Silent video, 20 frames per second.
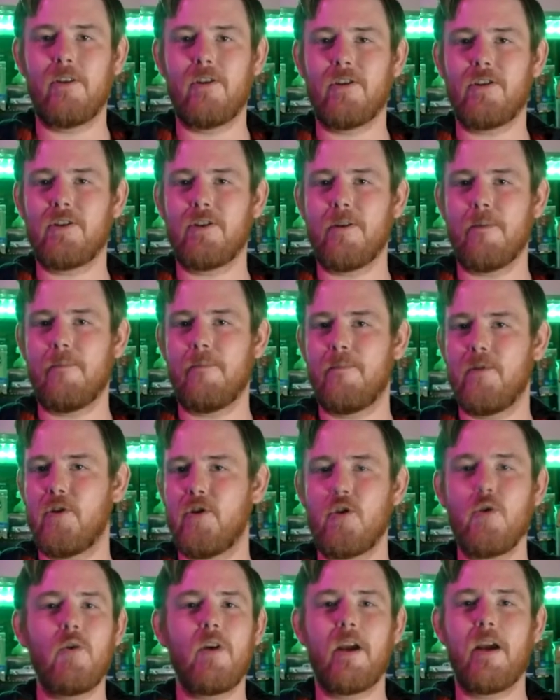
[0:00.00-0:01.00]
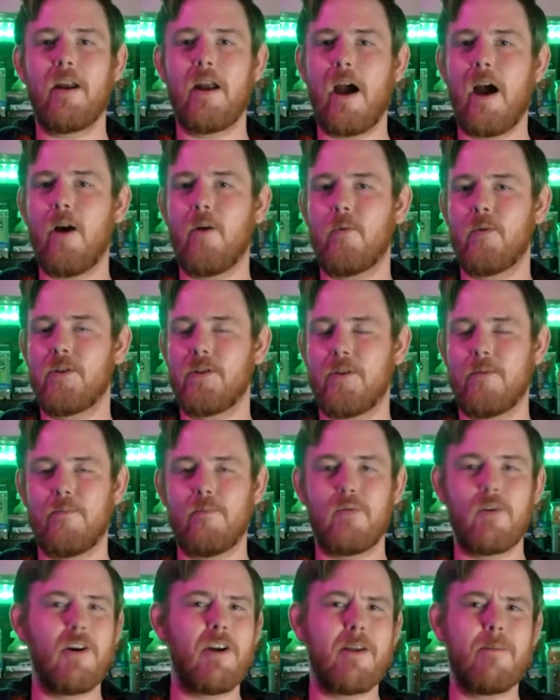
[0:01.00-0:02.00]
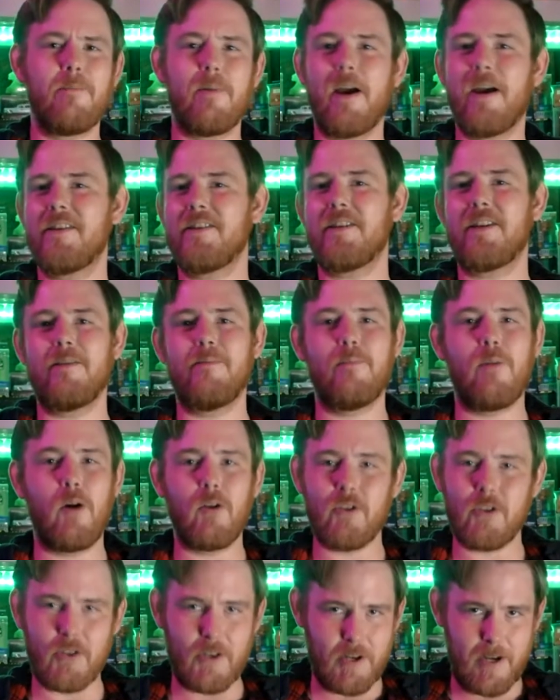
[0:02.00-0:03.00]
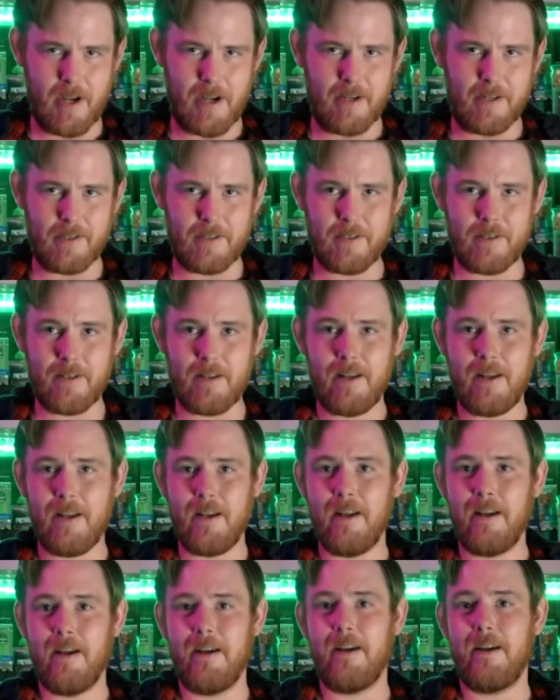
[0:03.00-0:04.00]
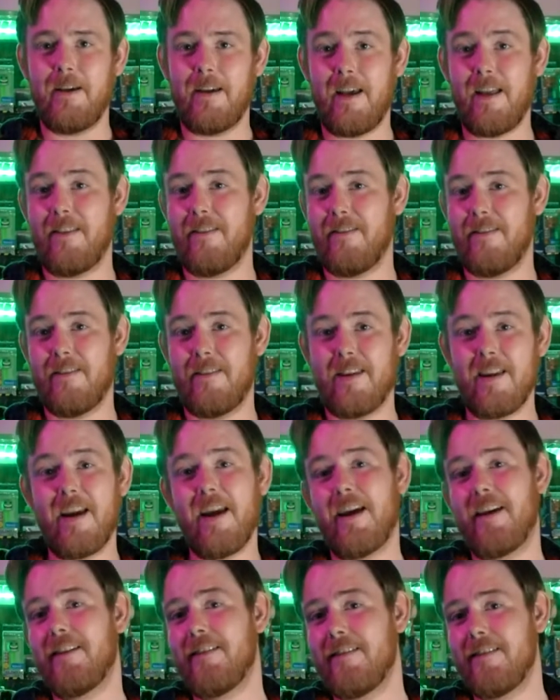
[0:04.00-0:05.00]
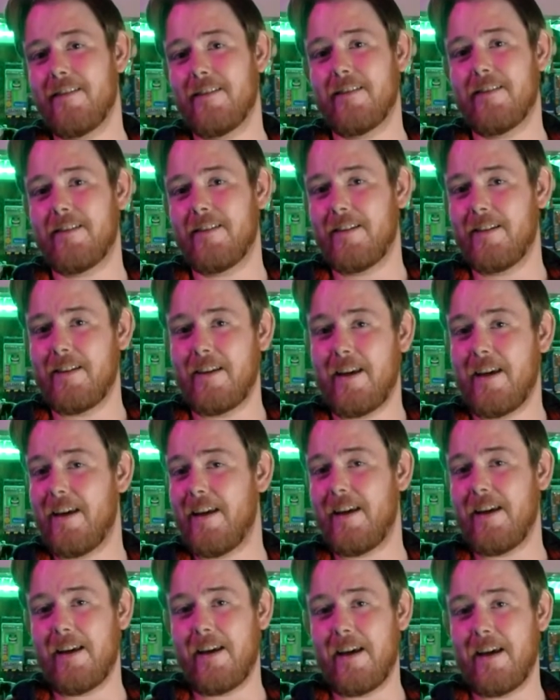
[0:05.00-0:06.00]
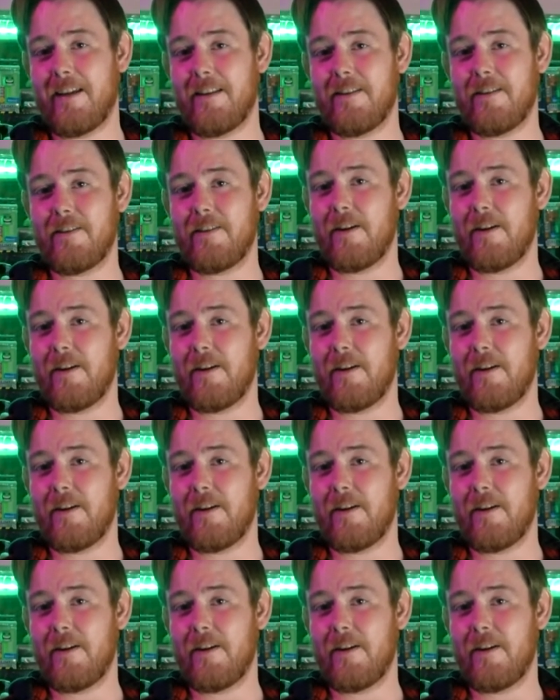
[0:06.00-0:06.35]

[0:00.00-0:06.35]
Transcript: looks to duke it out with some pretty pesky poltergeist. In the end, he ends